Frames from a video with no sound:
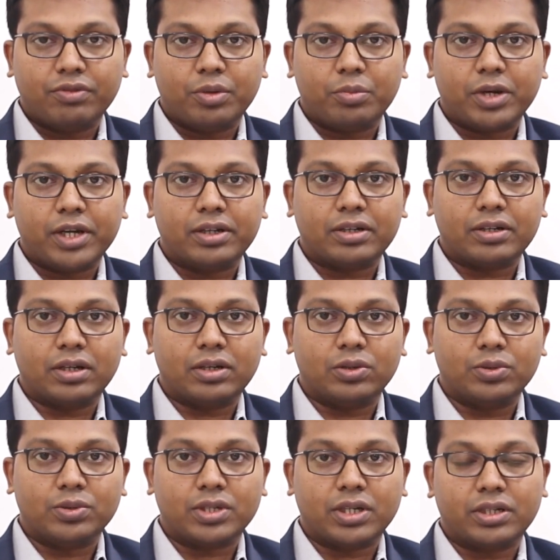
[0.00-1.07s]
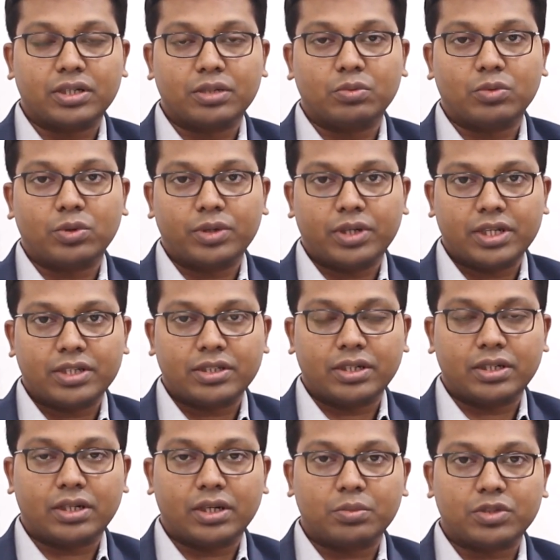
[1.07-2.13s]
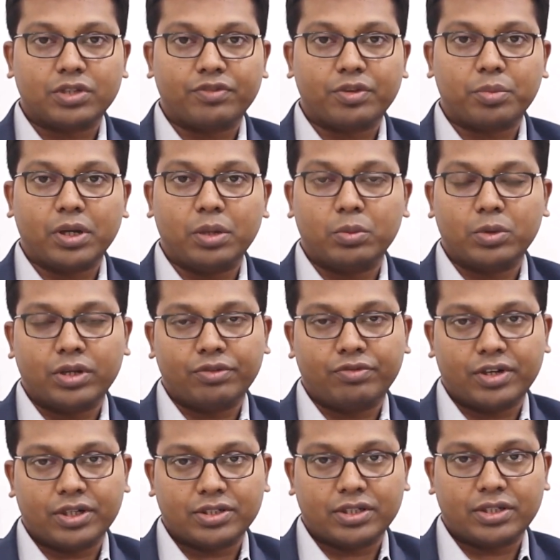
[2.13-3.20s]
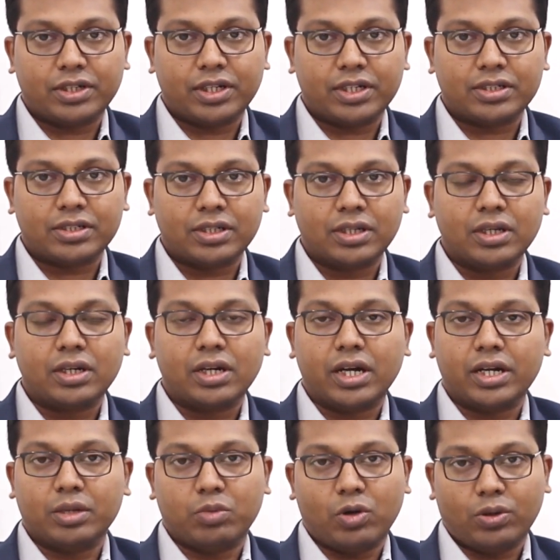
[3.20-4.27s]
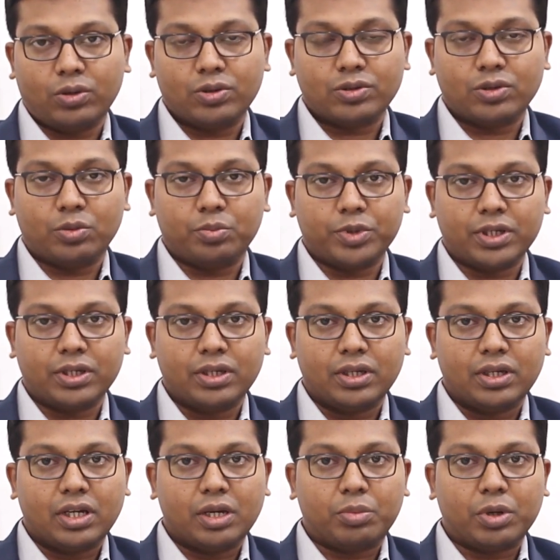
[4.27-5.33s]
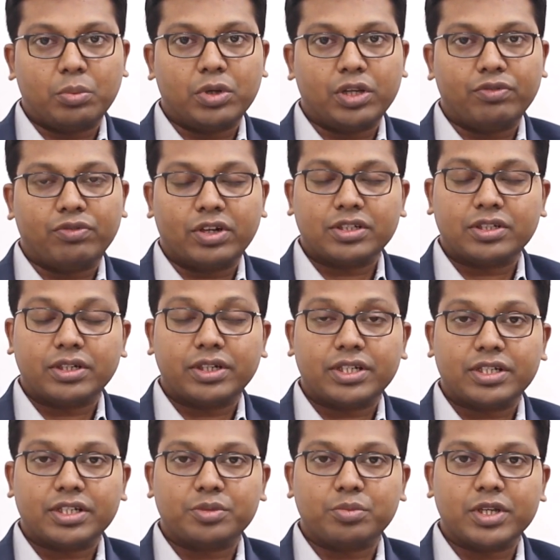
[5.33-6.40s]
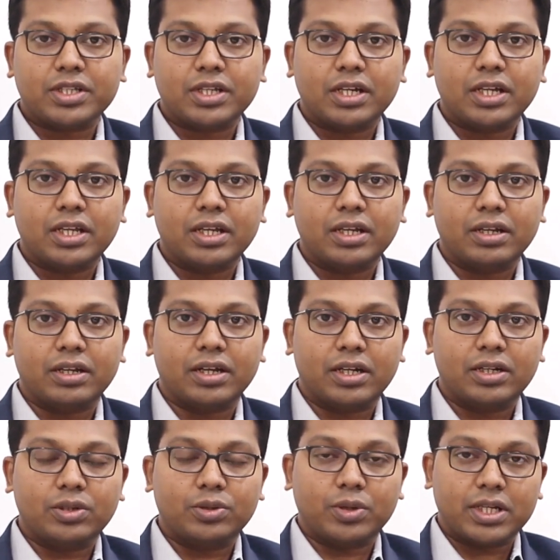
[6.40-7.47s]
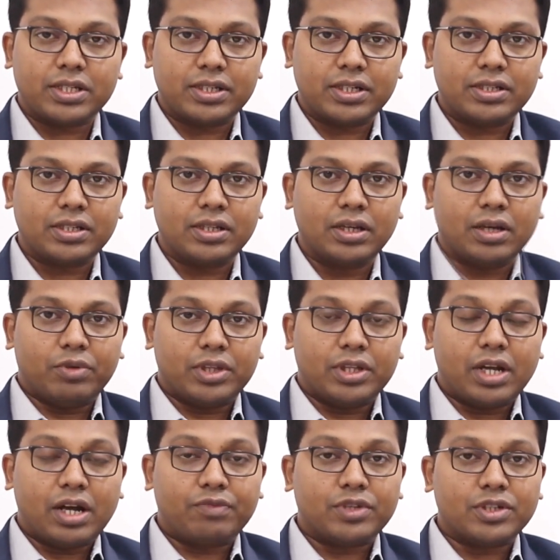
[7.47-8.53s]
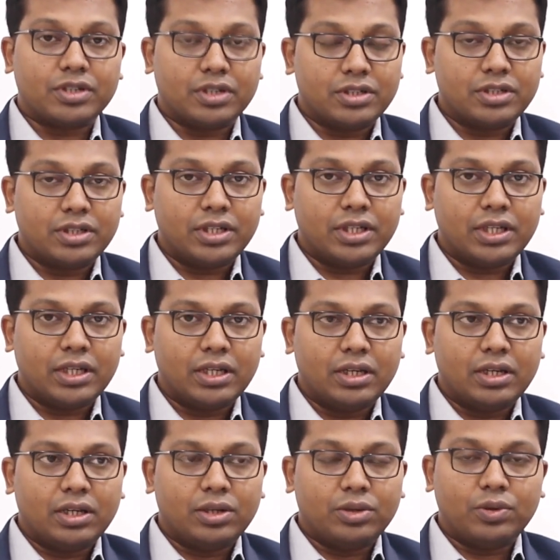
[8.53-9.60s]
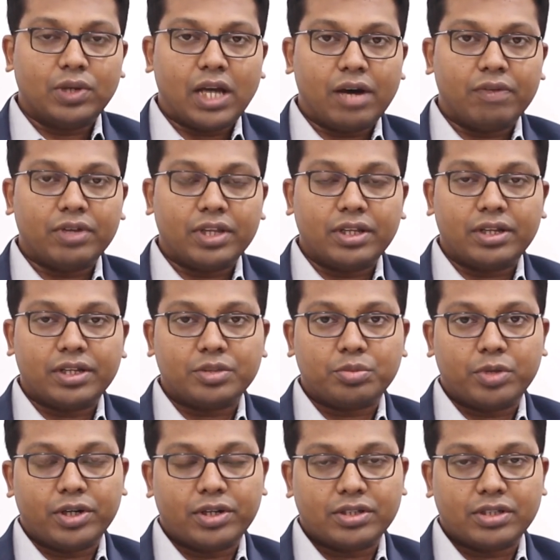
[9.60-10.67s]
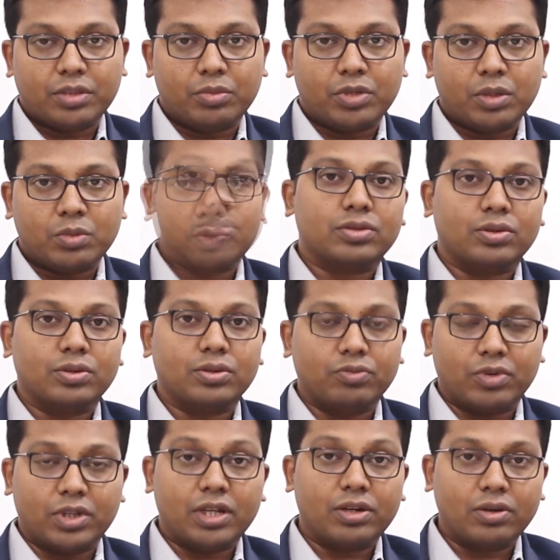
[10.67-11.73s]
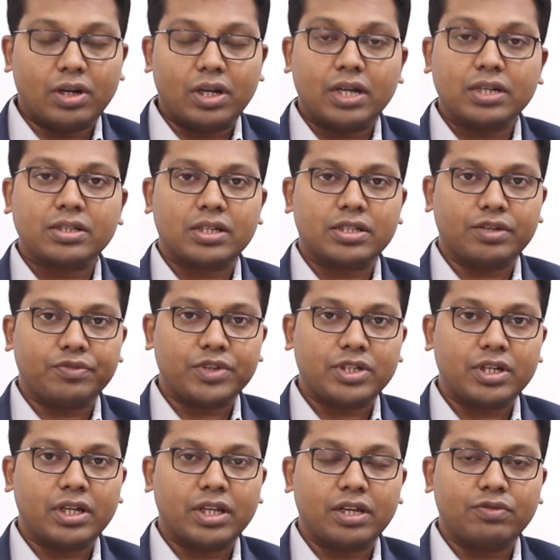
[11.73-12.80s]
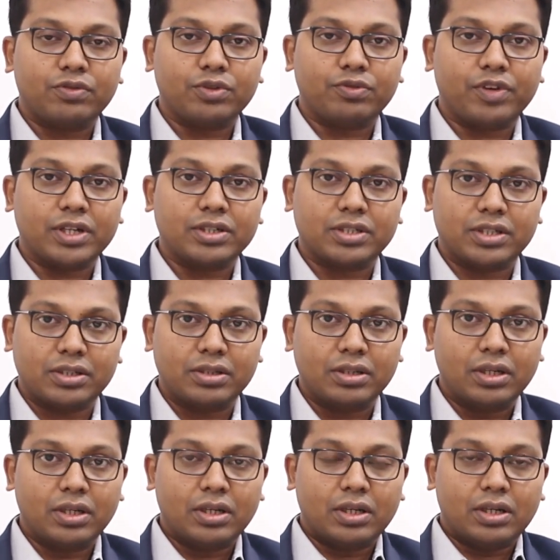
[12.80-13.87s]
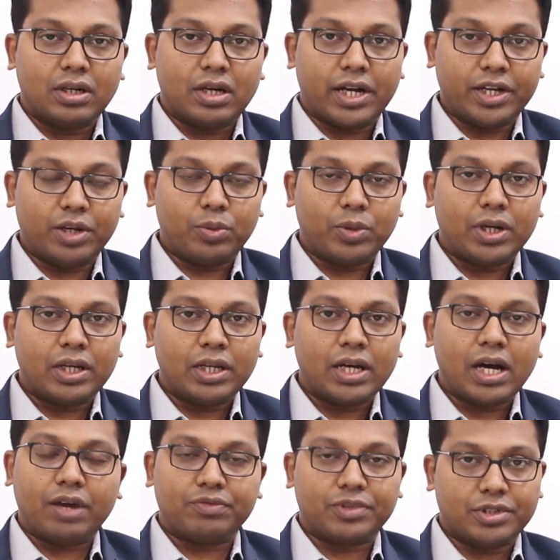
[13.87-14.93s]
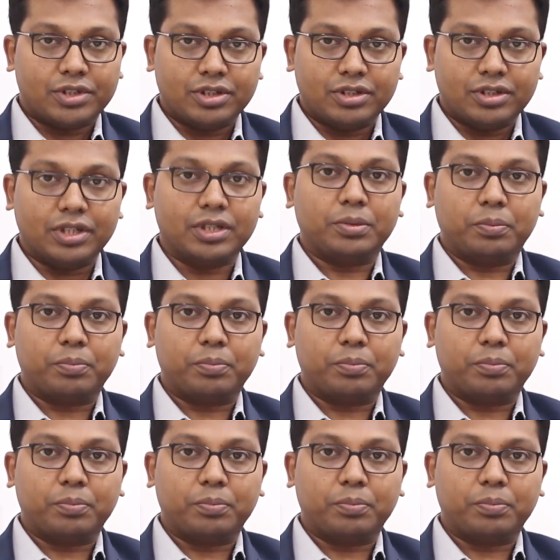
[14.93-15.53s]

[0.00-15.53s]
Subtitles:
we might do certain more tests in terms of a pulmonary function test and a bronchoscopy. A pulmonary function test is basically done to assess whether after surgery you will have any respiratory symptoms, so whether your lungs are sufficient enough to function adequately after surgery.